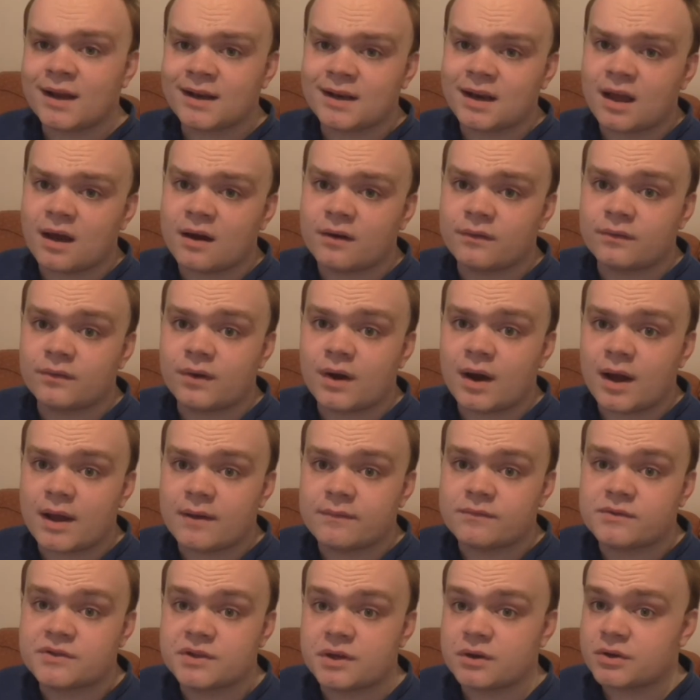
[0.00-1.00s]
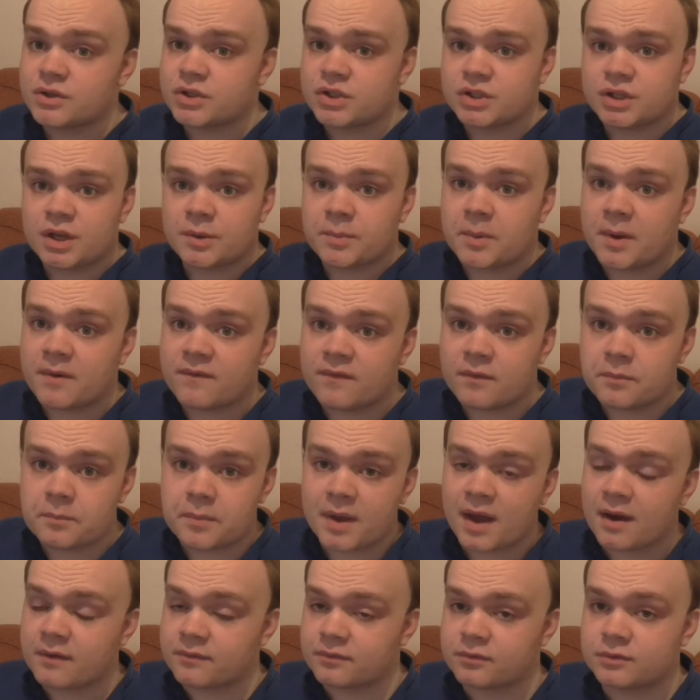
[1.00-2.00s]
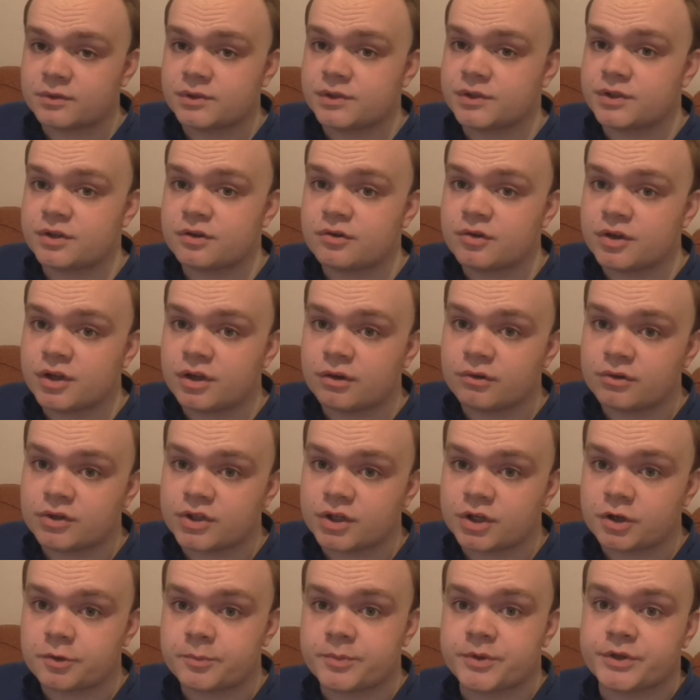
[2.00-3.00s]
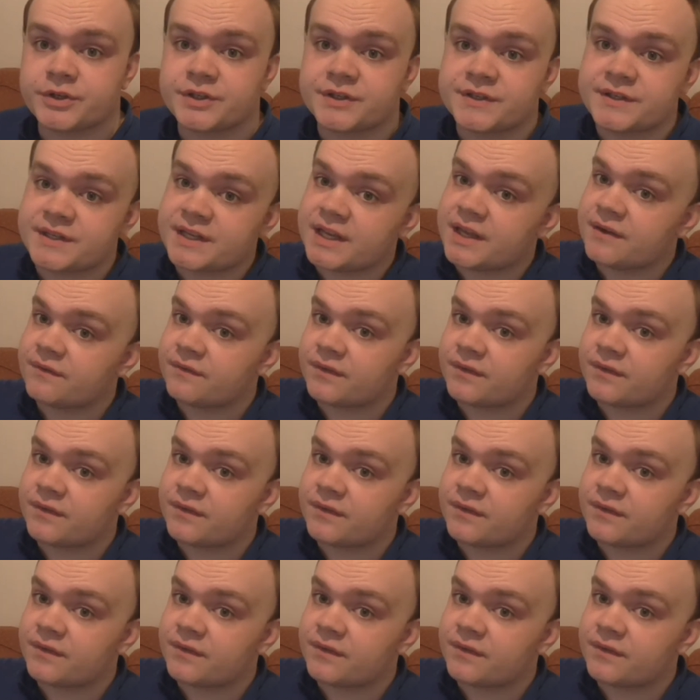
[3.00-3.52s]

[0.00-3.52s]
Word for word: enough, I've searched up other Battlefront 2 YouTubers to see